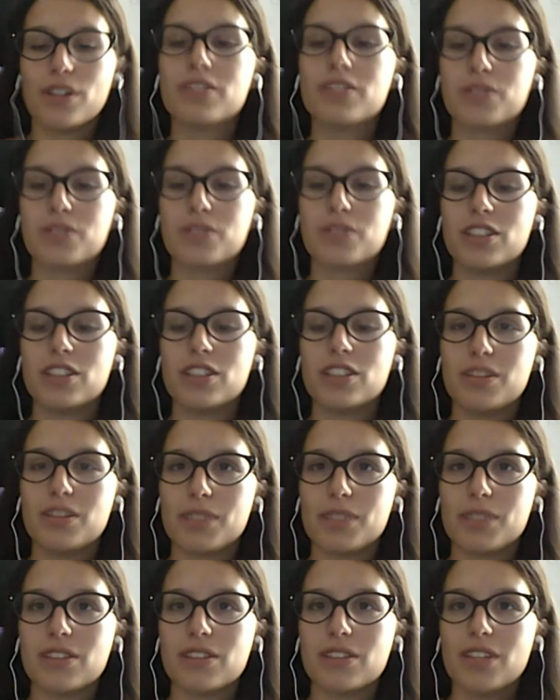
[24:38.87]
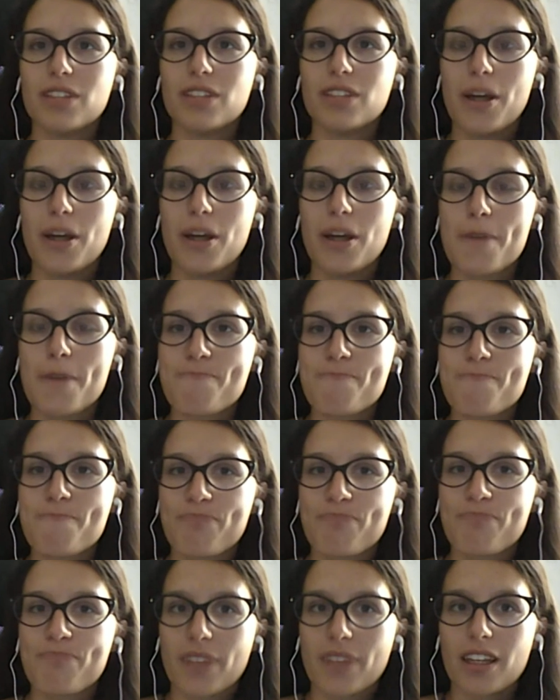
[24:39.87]
good question, because
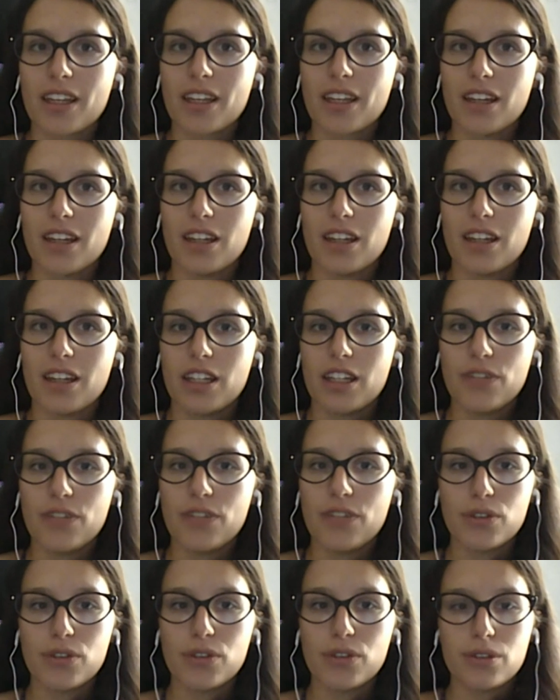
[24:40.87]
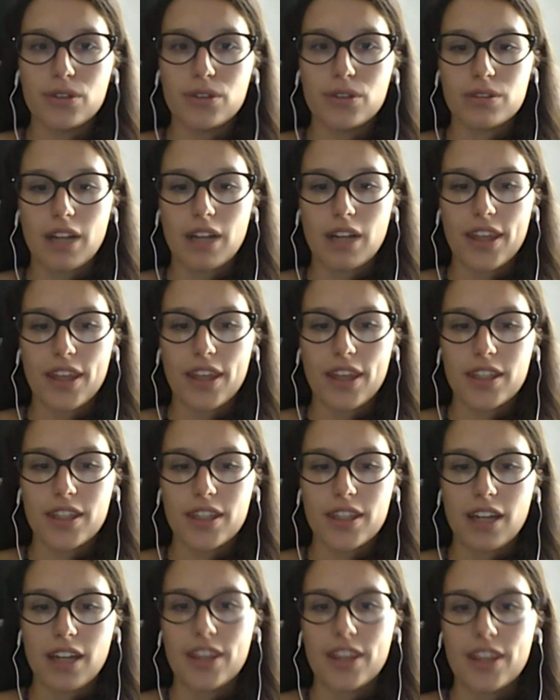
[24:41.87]
if
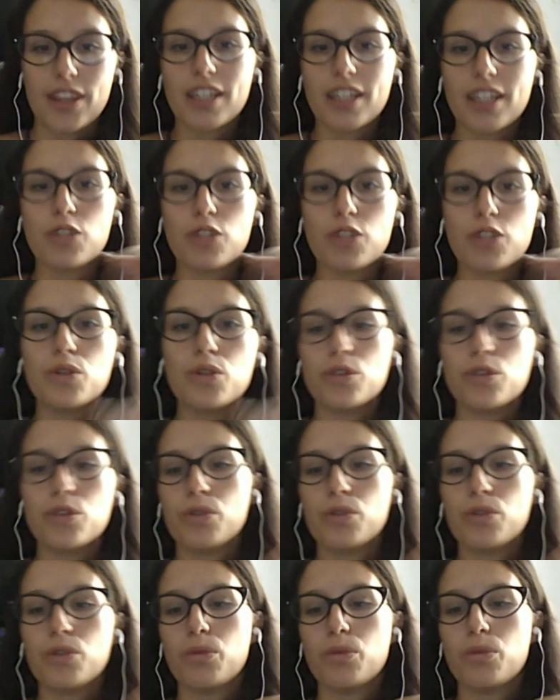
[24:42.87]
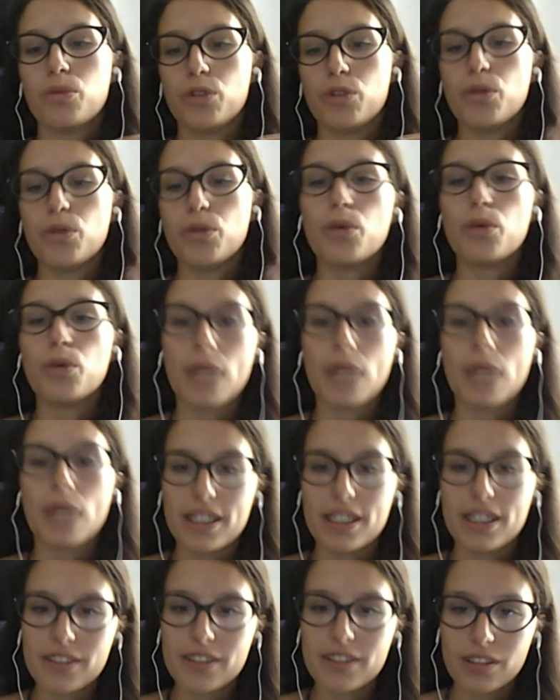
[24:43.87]
I think you were
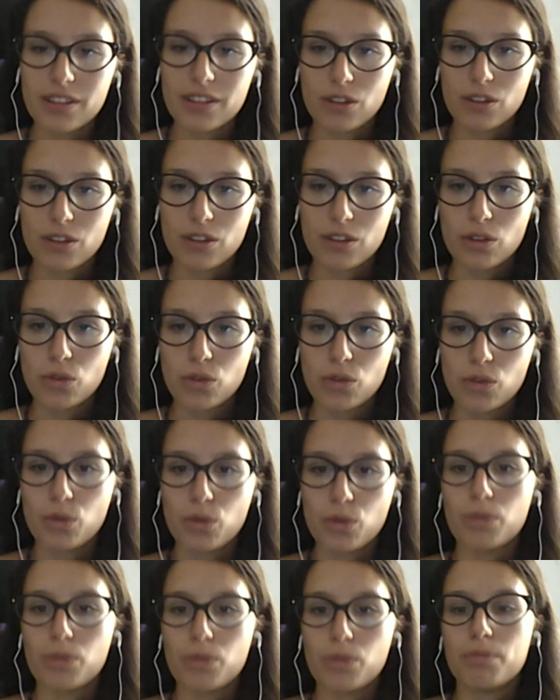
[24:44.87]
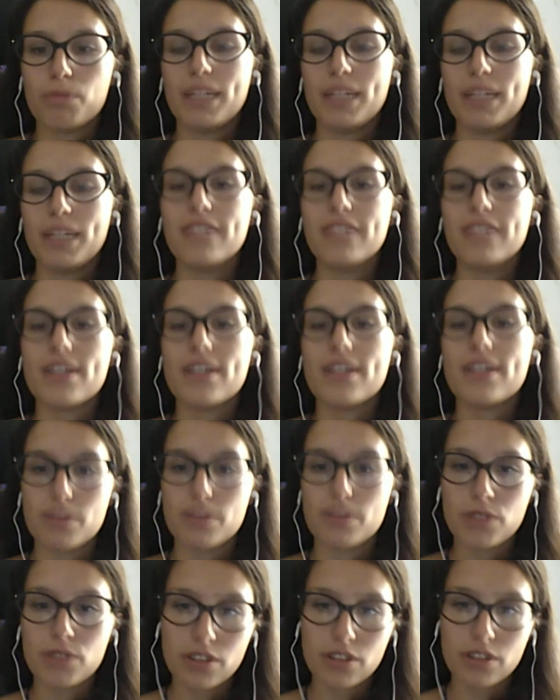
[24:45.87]
raised to believe
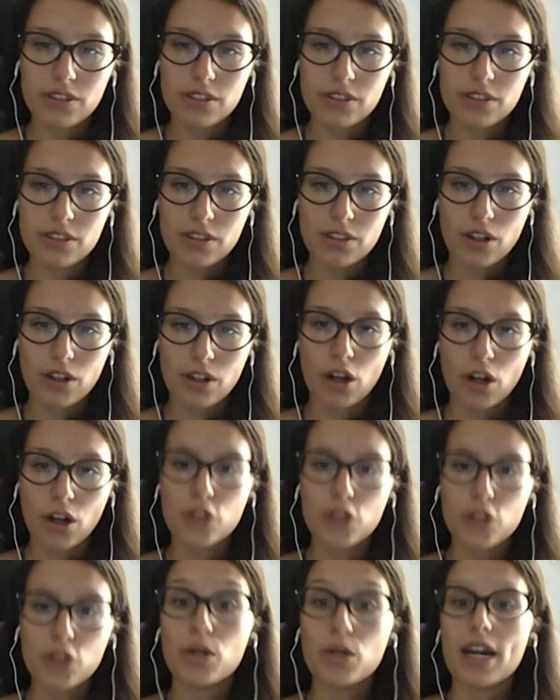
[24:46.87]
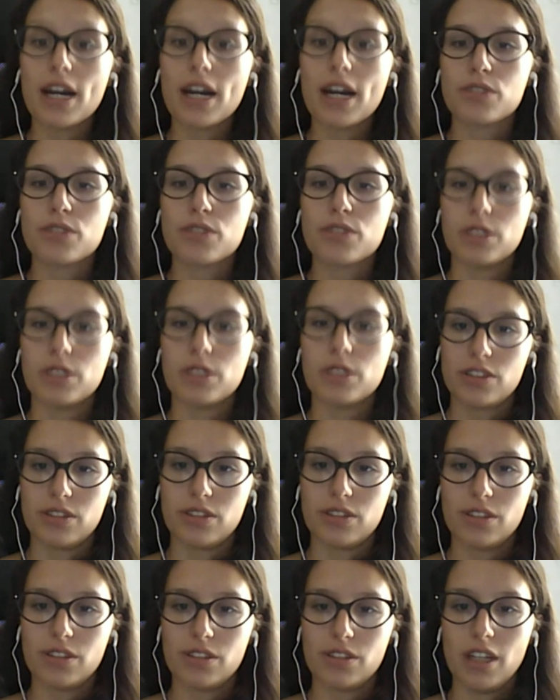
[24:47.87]
assumptions or to ask
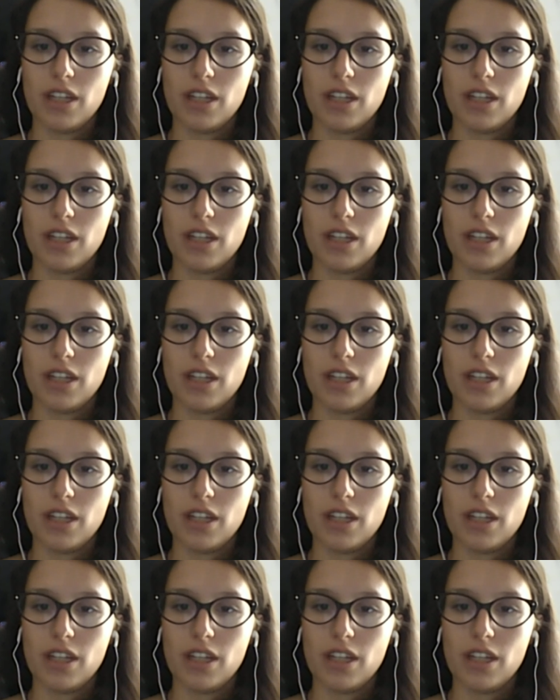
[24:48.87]
questions.